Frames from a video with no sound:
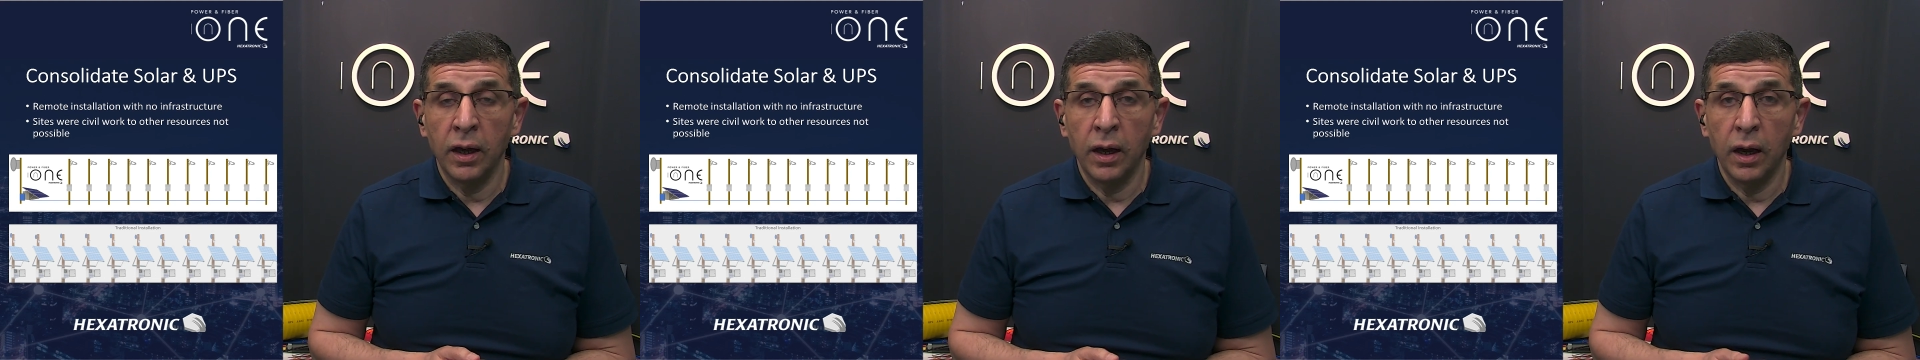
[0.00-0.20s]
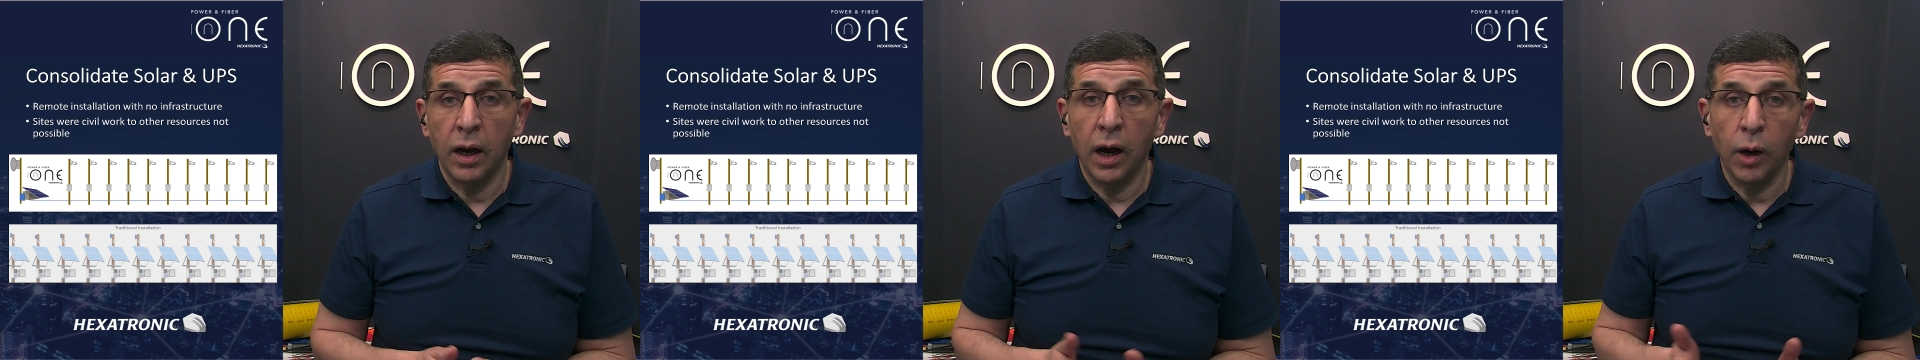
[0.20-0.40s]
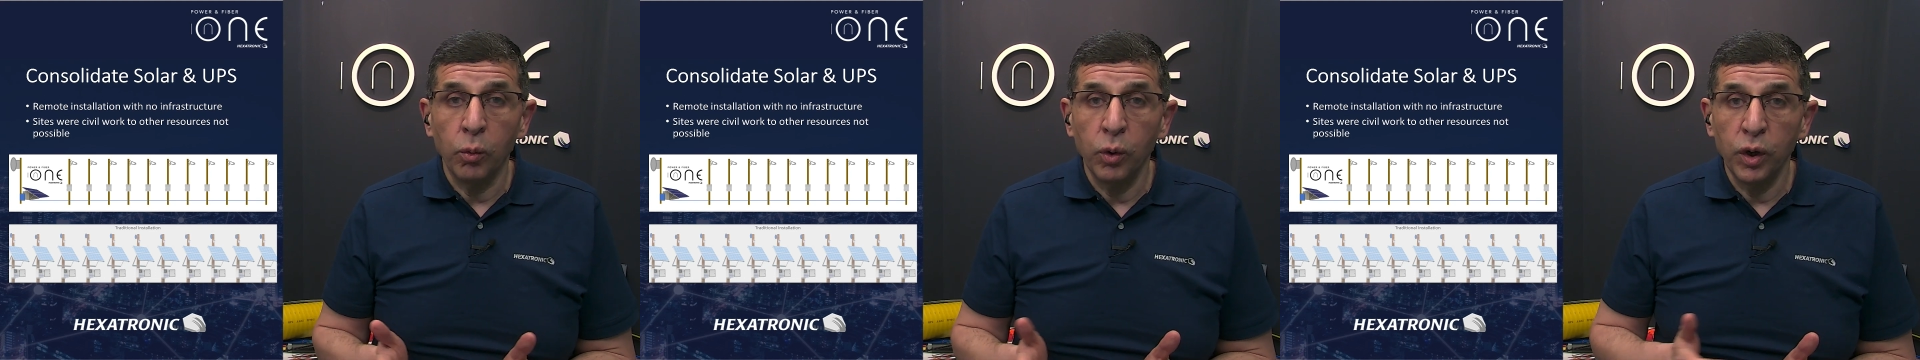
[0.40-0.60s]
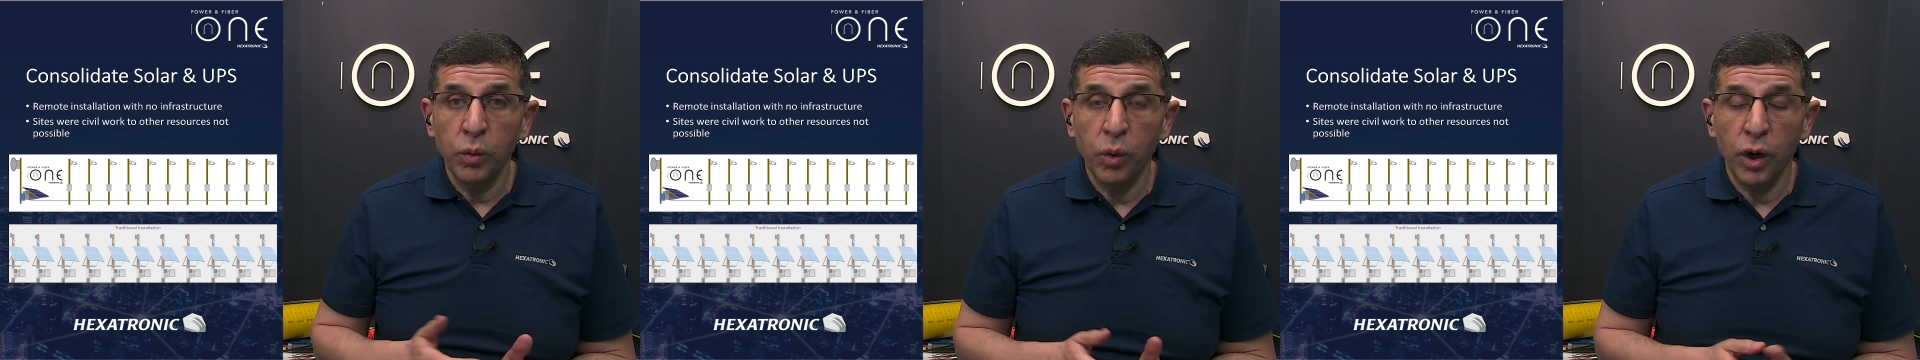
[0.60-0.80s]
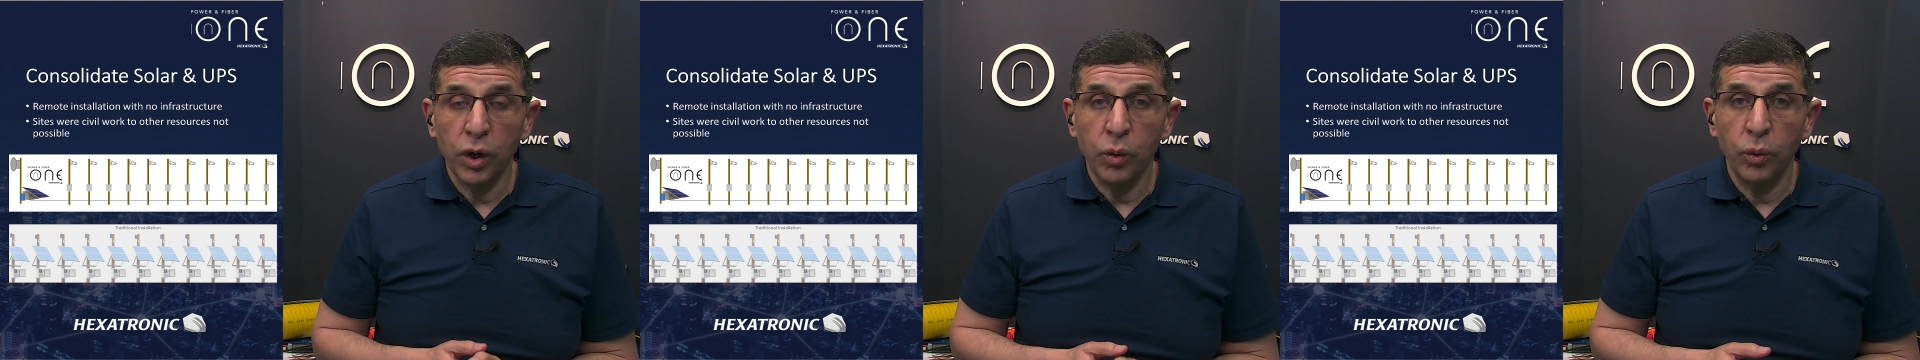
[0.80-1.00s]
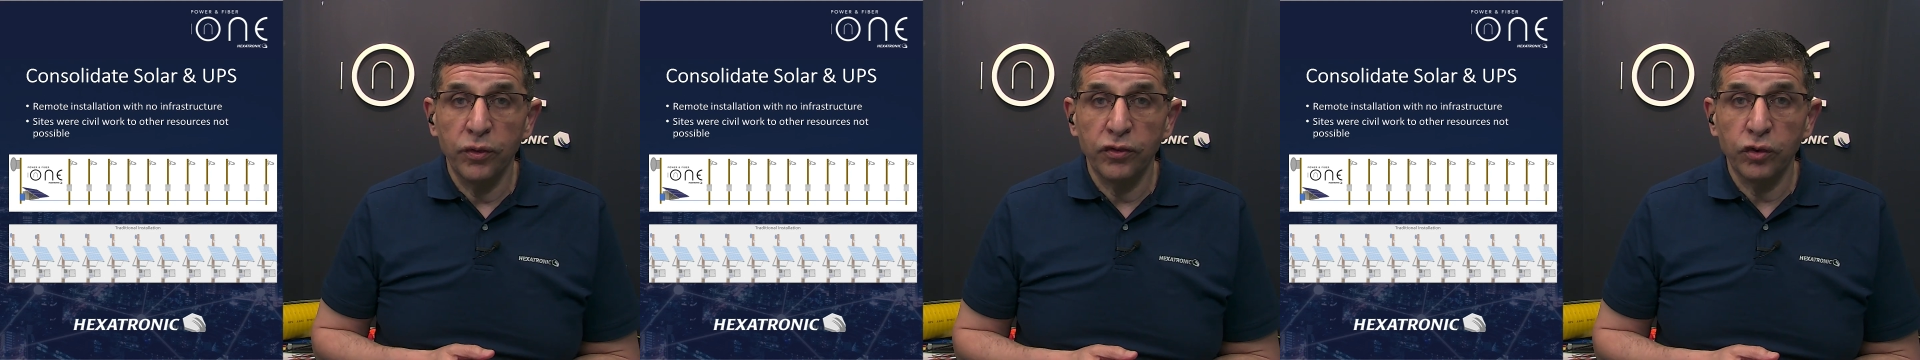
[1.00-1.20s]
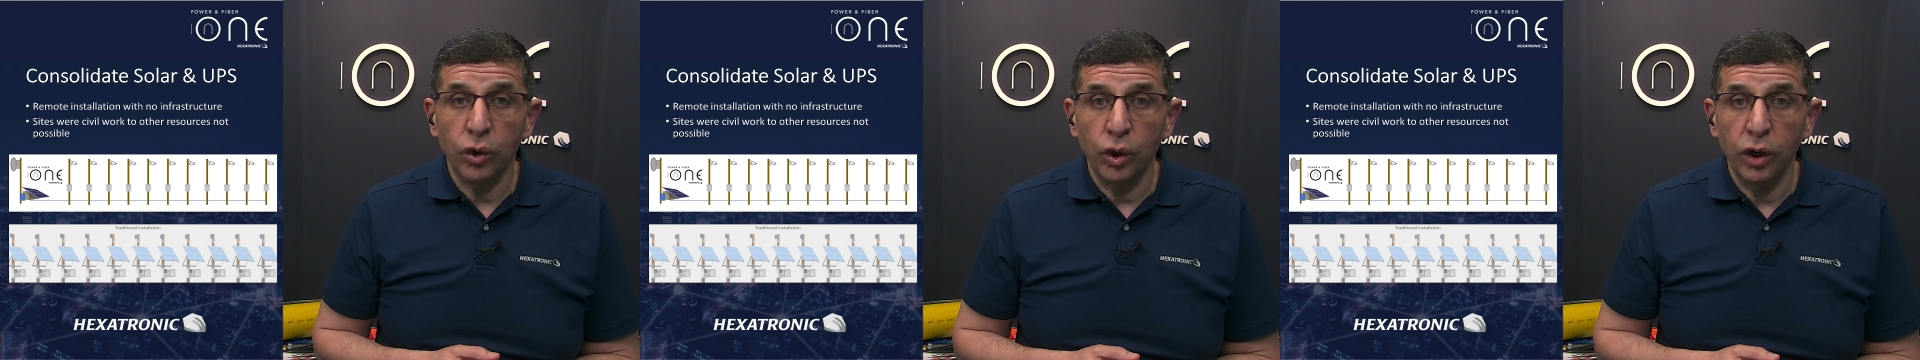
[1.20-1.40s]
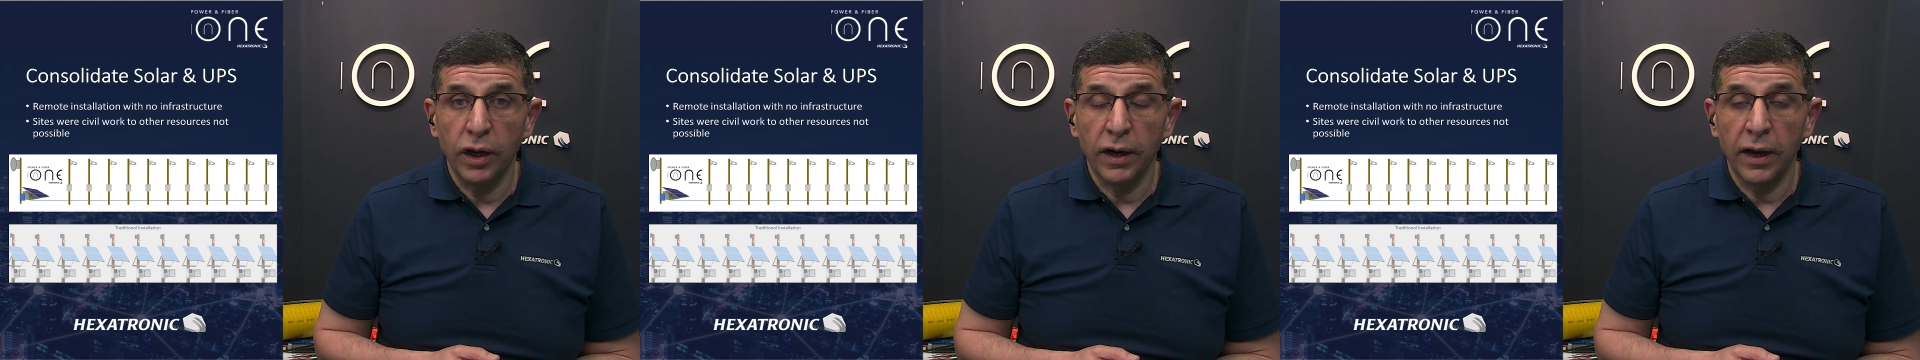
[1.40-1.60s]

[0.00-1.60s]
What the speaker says: how we work with solar.